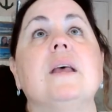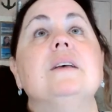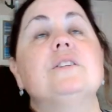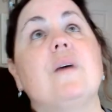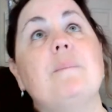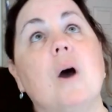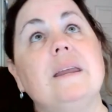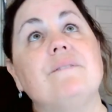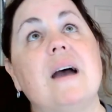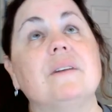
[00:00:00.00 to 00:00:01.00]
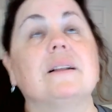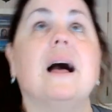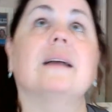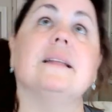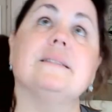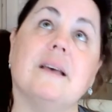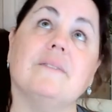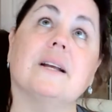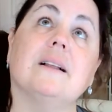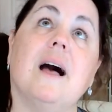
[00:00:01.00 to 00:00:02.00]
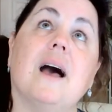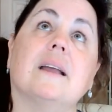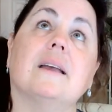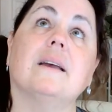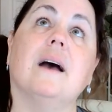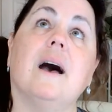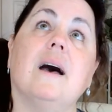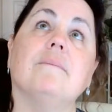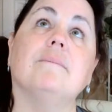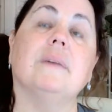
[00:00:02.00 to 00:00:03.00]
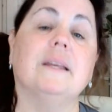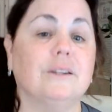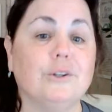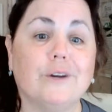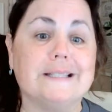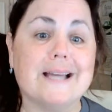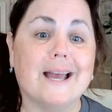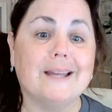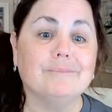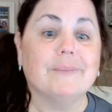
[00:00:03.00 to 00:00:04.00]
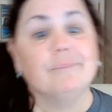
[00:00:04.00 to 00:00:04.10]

so if I'm on at 5 o'clock, that's 7 o'clock Illinois time.